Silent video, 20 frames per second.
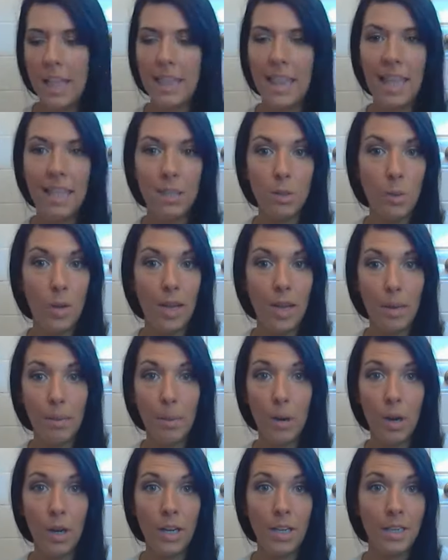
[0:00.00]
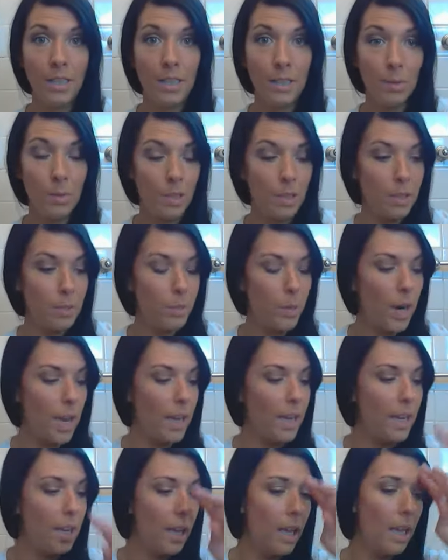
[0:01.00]
That's why I bought it, because it was a
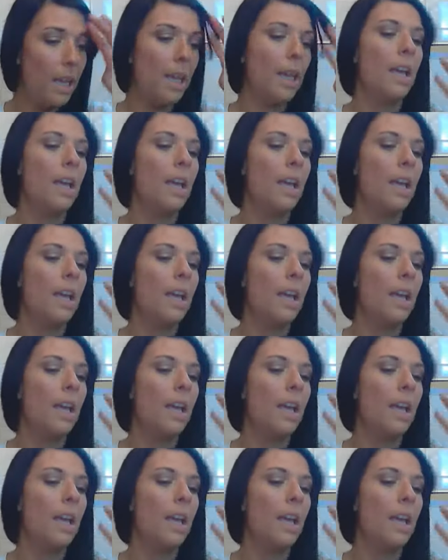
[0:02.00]
spray.